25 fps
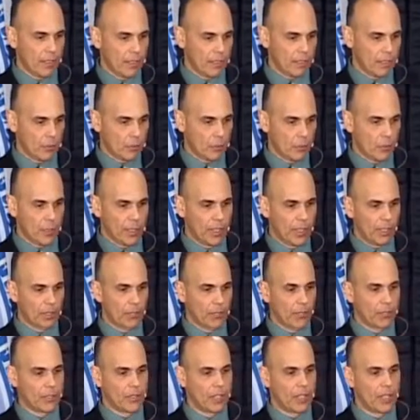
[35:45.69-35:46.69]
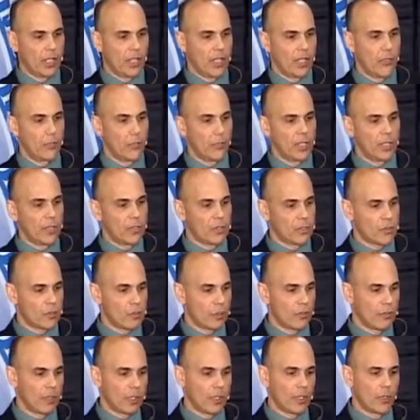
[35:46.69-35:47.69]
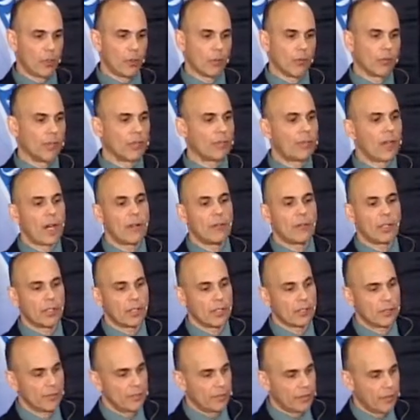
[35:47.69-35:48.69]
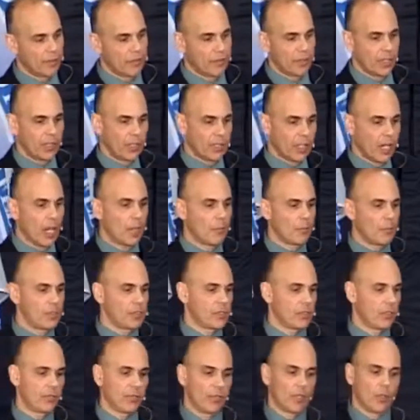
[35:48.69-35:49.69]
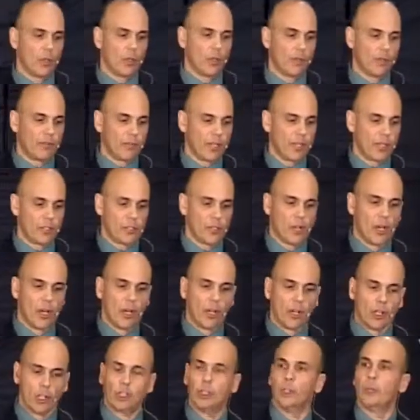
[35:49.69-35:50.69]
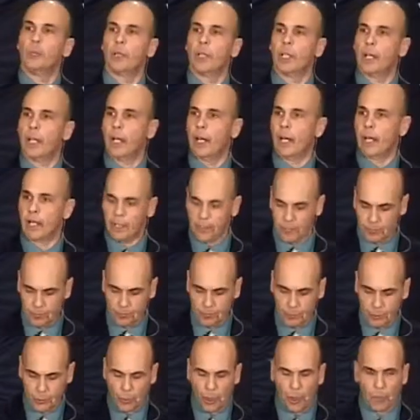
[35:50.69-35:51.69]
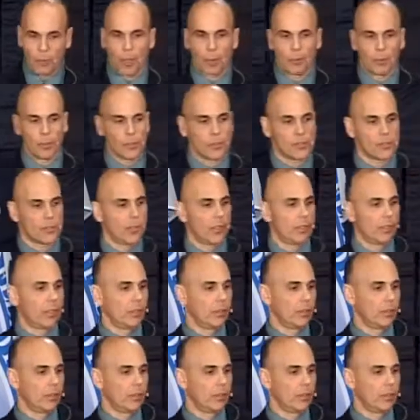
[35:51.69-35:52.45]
in 2013 we distributed over 550 copies of the OFH CLUPA guide to our members.